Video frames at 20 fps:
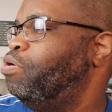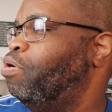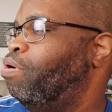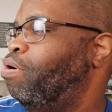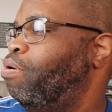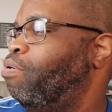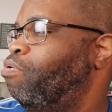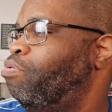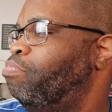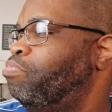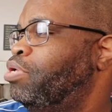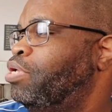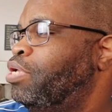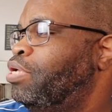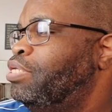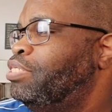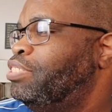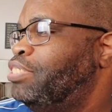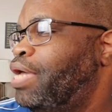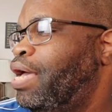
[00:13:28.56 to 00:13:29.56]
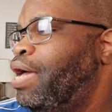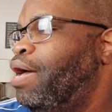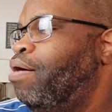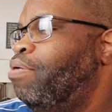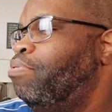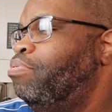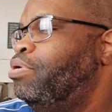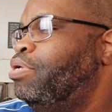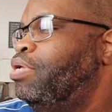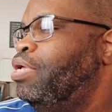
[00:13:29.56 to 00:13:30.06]
your home,
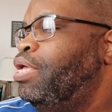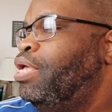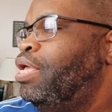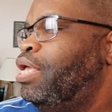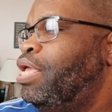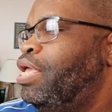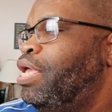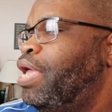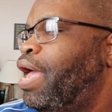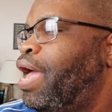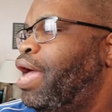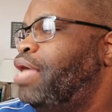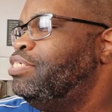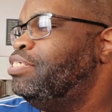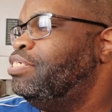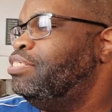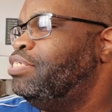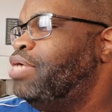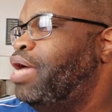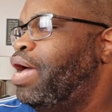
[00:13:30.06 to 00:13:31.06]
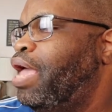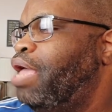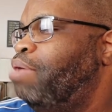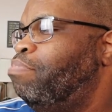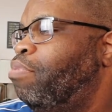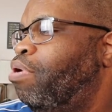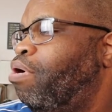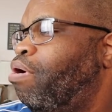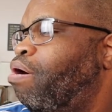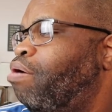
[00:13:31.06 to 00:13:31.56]
town. He has a type.
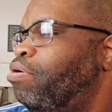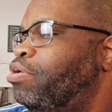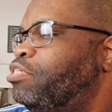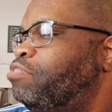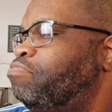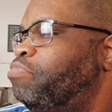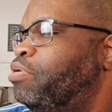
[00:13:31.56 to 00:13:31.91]
All his